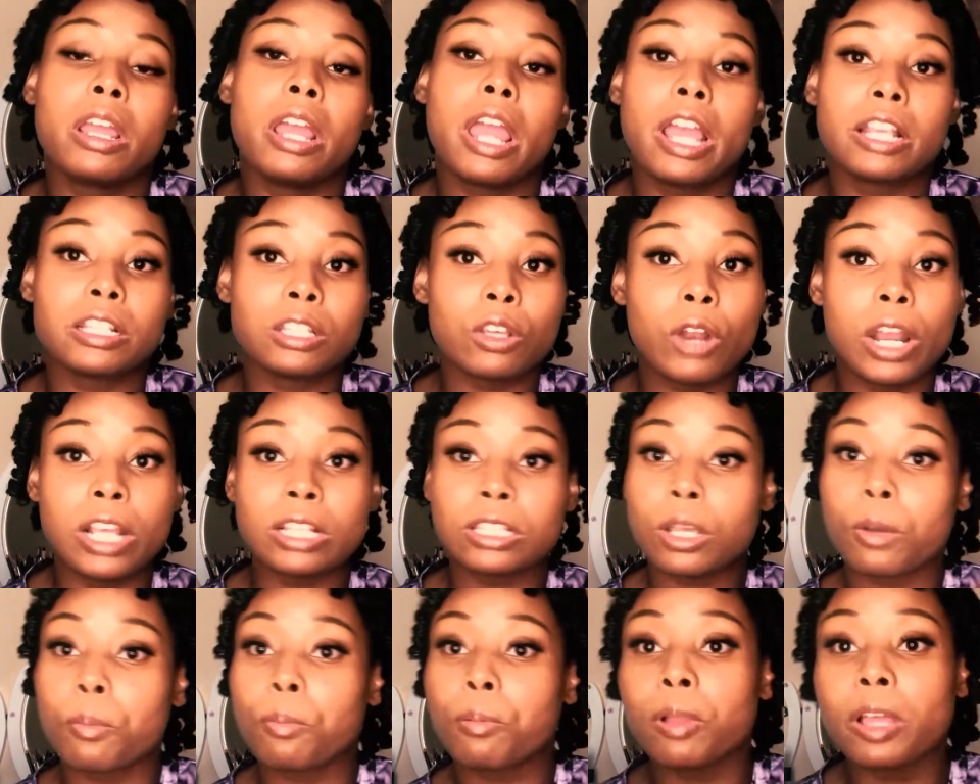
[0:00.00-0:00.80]
And so
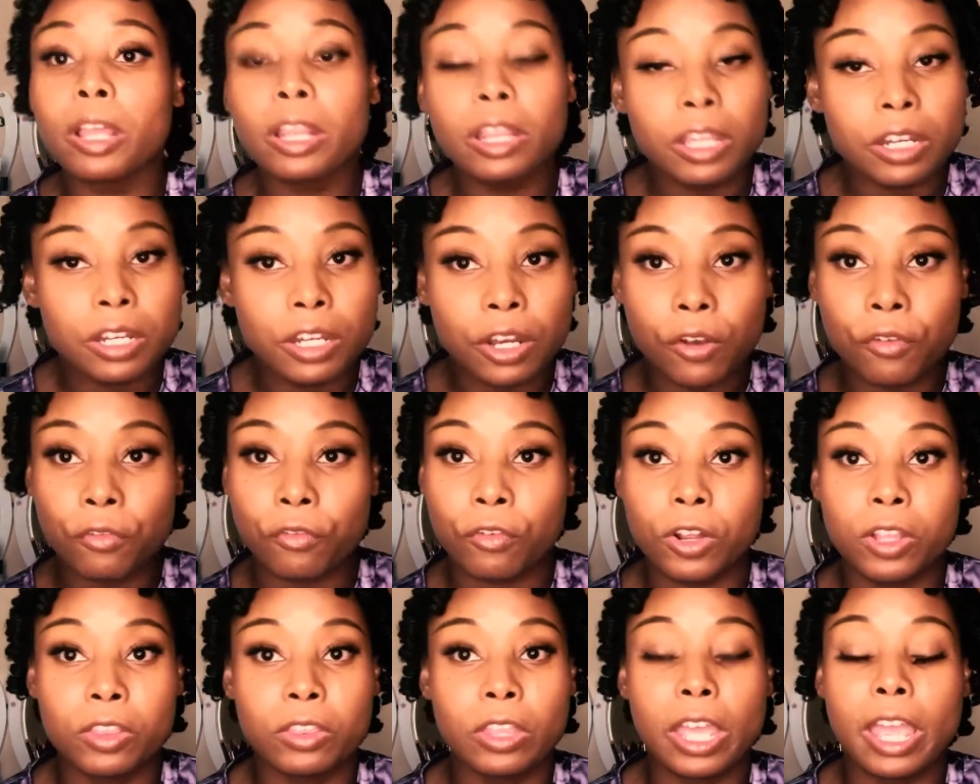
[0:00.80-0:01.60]
that's completely
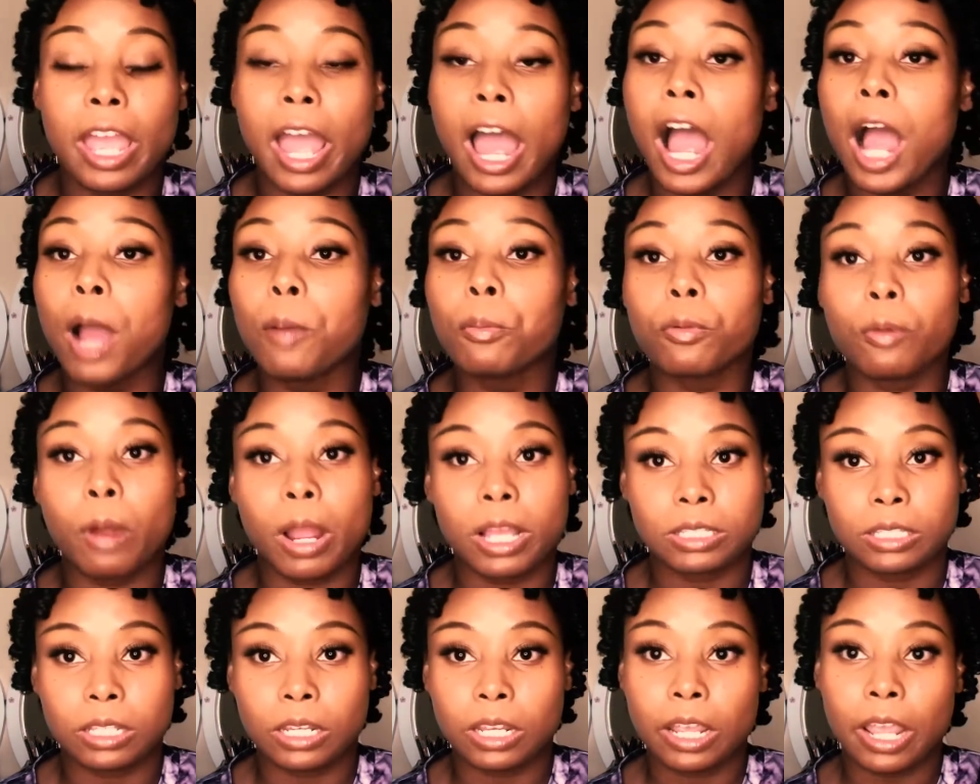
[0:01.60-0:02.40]
different than high
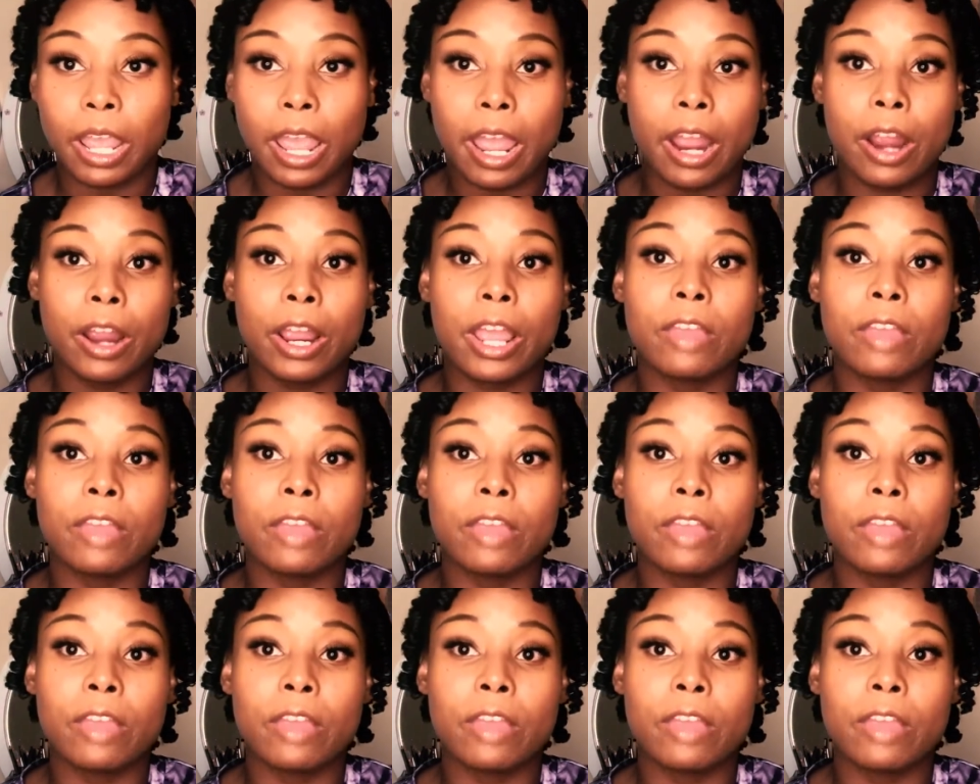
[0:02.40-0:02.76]
porosity hair,